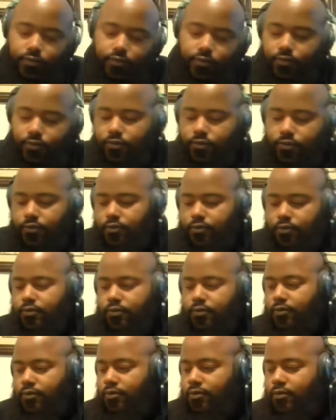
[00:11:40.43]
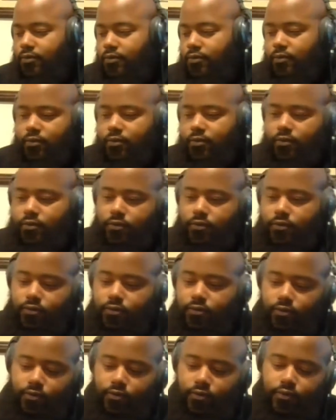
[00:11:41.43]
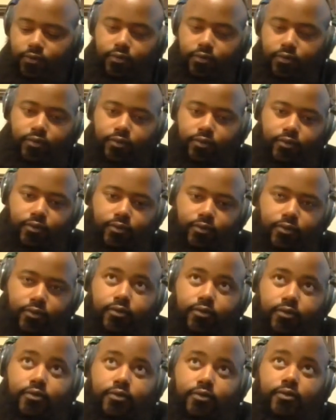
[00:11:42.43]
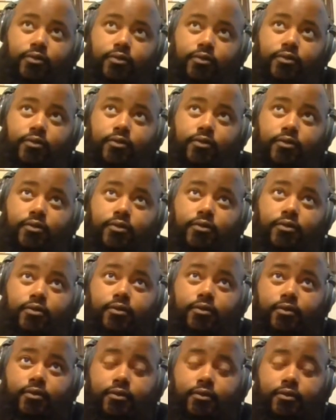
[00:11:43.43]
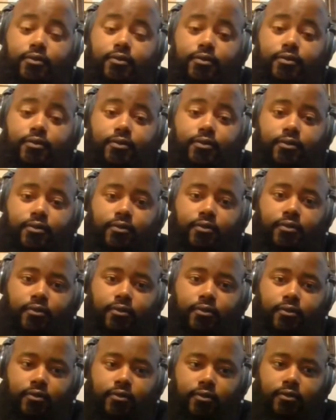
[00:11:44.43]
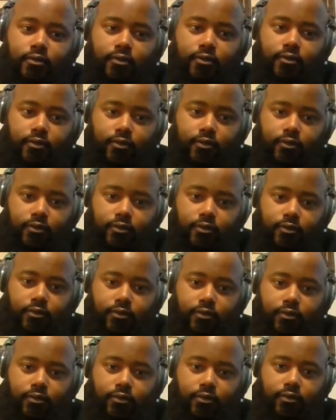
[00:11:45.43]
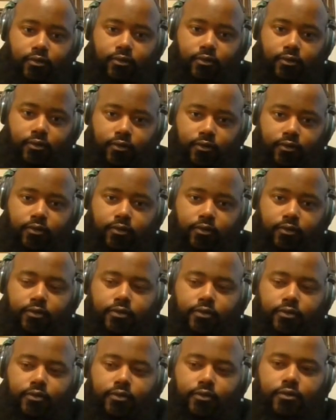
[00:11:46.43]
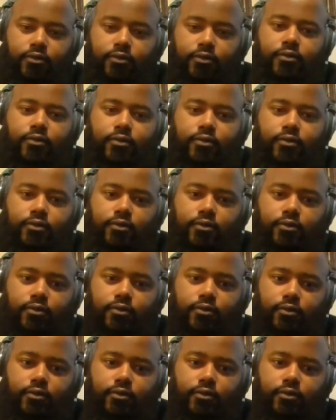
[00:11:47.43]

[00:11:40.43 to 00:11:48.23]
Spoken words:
[no speech]